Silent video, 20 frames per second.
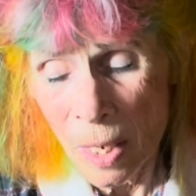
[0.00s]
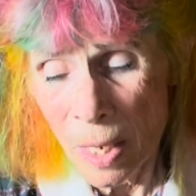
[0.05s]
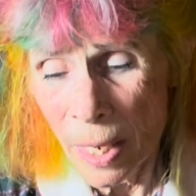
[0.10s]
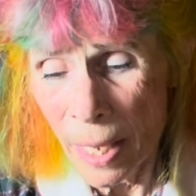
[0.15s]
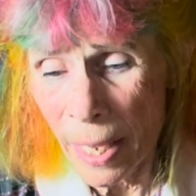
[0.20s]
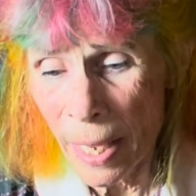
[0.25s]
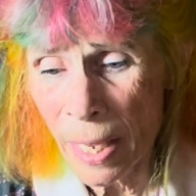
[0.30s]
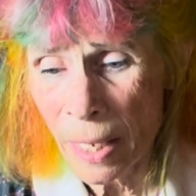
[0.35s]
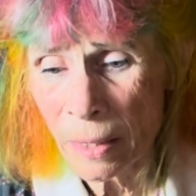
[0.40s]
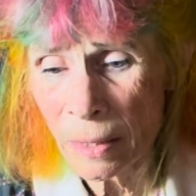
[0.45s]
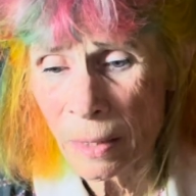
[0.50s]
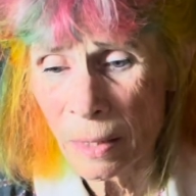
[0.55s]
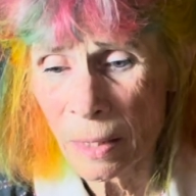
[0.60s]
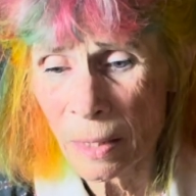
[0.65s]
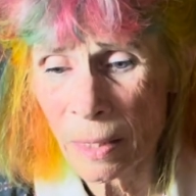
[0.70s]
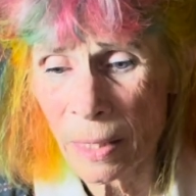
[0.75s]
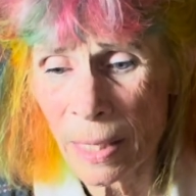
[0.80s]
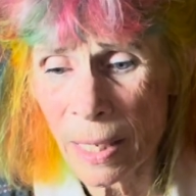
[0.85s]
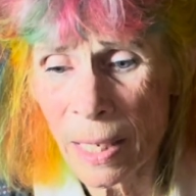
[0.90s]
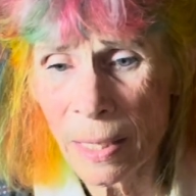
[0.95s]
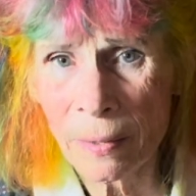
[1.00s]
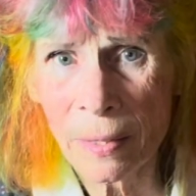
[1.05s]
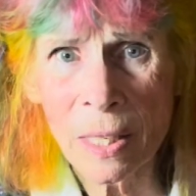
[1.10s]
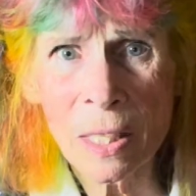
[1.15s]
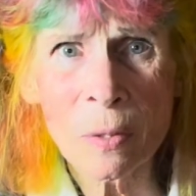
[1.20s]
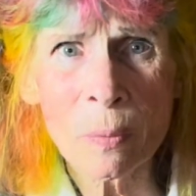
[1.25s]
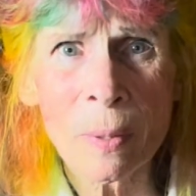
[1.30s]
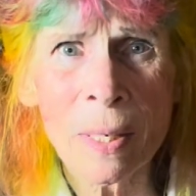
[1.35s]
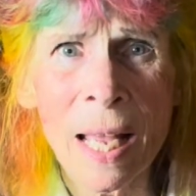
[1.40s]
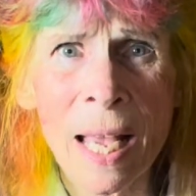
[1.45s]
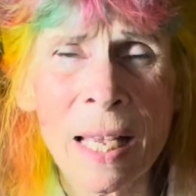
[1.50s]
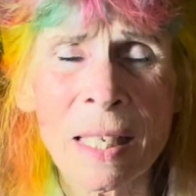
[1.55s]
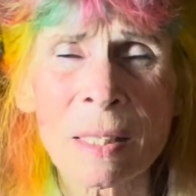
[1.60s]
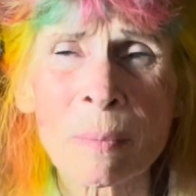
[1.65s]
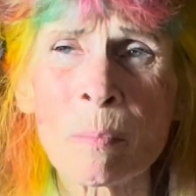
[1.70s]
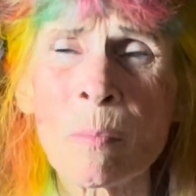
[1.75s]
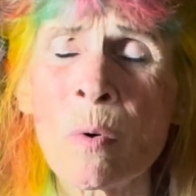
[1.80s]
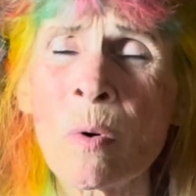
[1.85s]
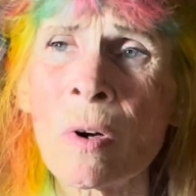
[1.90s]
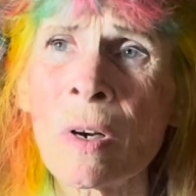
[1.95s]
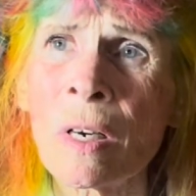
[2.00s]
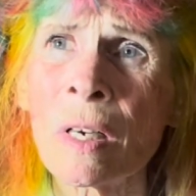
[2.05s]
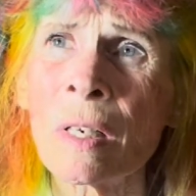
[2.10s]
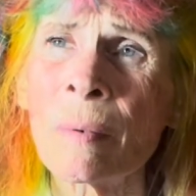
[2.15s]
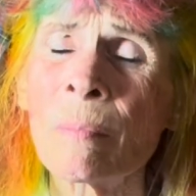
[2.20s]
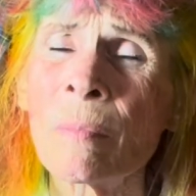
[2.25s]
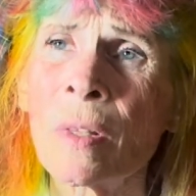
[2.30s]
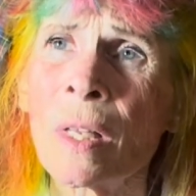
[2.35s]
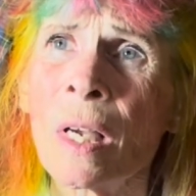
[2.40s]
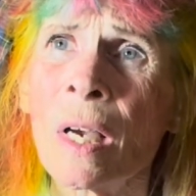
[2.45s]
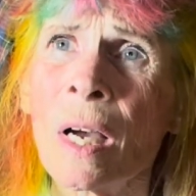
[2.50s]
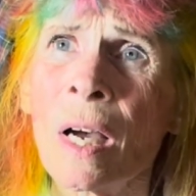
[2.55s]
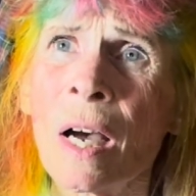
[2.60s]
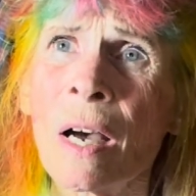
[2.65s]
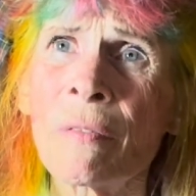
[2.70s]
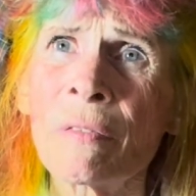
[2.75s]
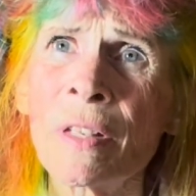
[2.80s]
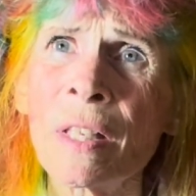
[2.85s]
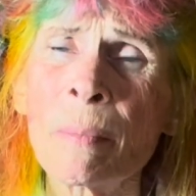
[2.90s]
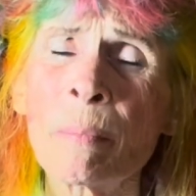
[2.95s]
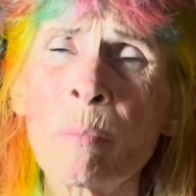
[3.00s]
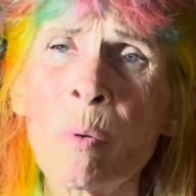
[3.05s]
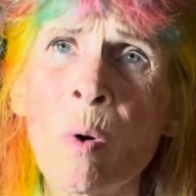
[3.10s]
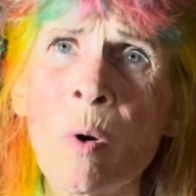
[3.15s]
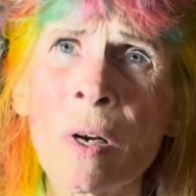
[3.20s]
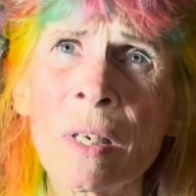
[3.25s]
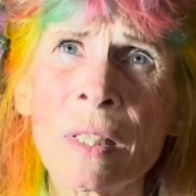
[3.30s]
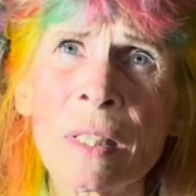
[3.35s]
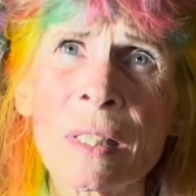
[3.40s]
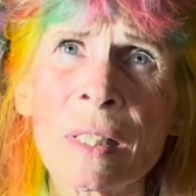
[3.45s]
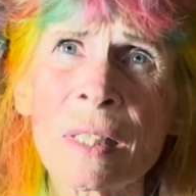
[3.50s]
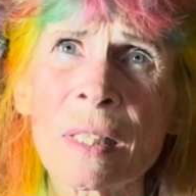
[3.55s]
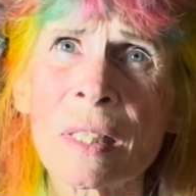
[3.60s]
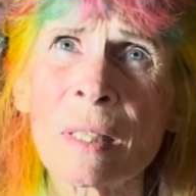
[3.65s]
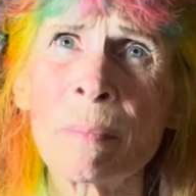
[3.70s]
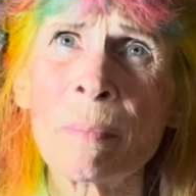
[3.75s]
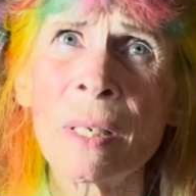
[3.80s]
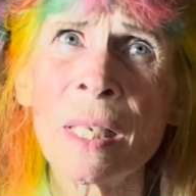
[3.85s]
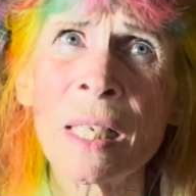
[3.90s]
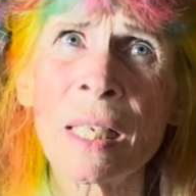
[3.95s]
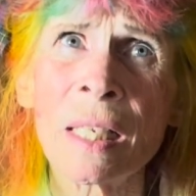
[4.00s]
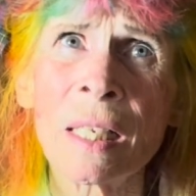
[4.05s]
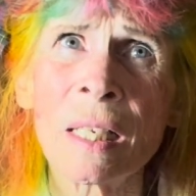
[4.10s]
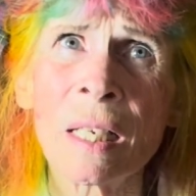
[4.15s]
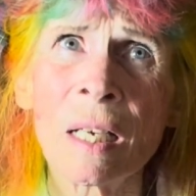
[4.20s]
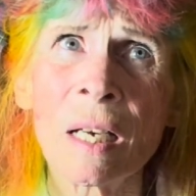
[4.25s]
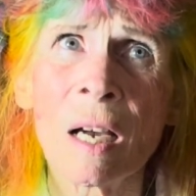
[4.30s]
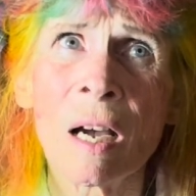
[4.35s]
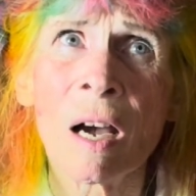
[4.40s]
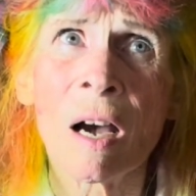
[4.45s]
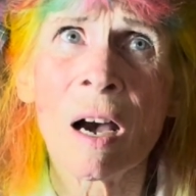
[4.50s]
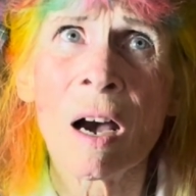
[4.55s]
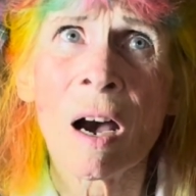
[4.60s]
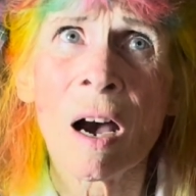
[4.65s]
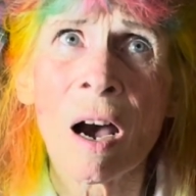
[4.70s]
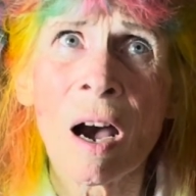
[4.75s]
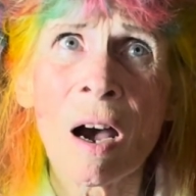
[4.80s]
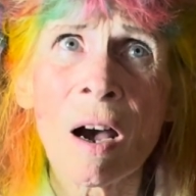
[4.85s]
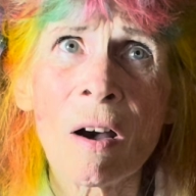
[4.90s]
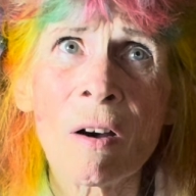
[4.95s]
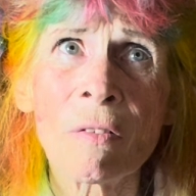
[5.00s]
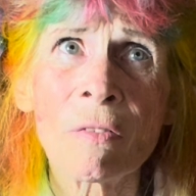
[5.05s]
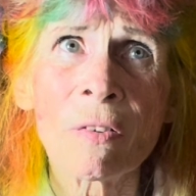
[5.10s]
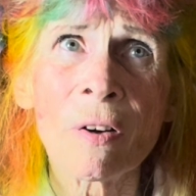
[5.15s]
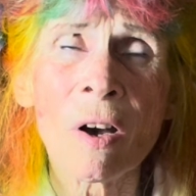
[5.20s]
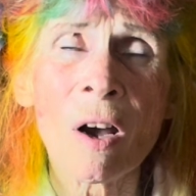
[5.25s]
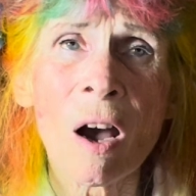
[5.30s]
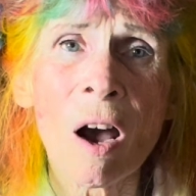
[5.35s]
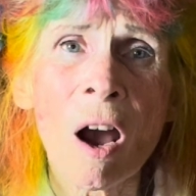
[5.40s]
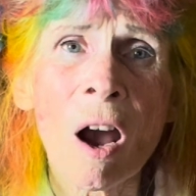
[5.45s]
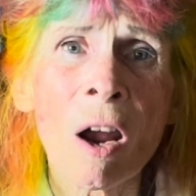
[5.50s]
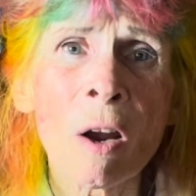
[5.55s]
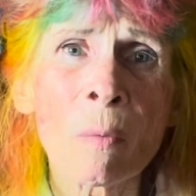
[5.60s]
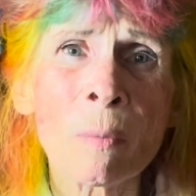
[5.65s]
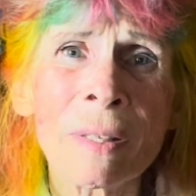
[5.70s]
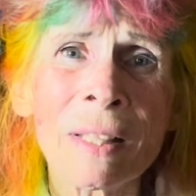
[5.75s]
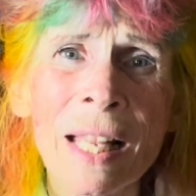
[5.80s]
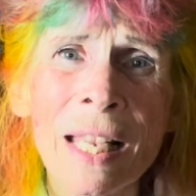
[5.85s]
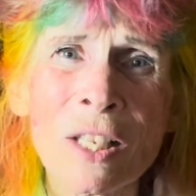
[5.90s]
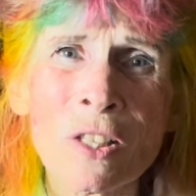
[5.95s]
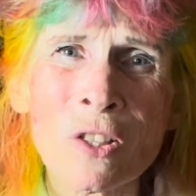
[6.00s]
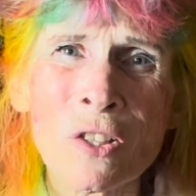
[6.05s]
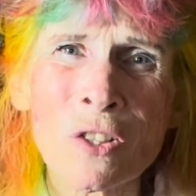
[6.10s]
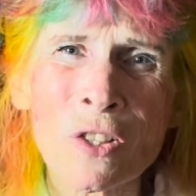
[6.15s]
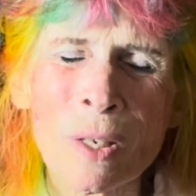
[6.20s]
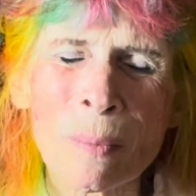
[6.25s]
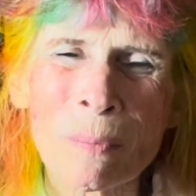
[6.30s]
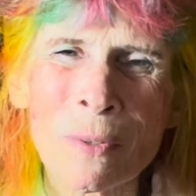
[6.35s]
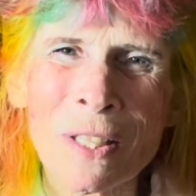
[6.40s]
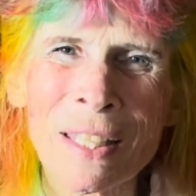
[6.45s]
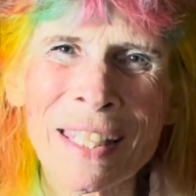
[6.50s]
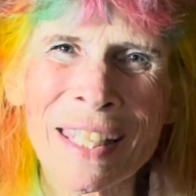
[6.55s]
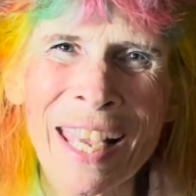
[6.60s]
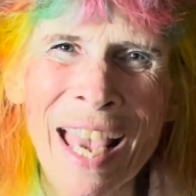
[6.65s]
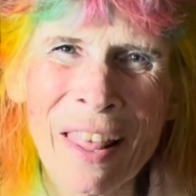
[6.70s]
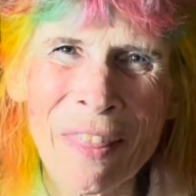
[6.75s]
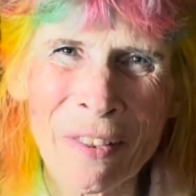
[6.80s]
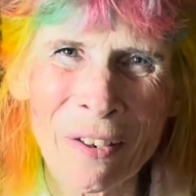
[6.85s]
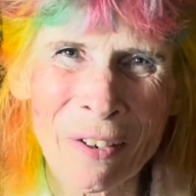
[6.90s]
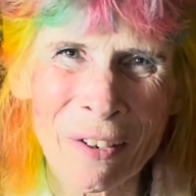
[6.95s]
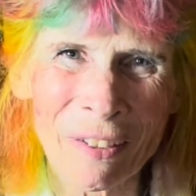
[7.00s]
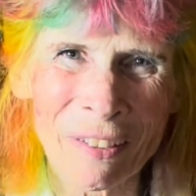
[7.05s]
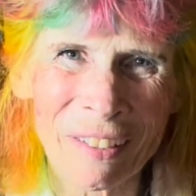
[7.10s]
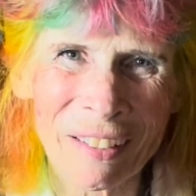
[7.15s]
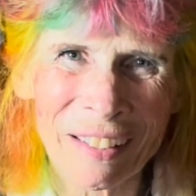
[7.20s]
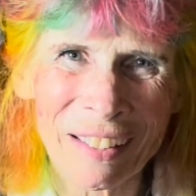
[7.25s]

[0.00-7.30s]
And this one has more of the importance to me of our relationship together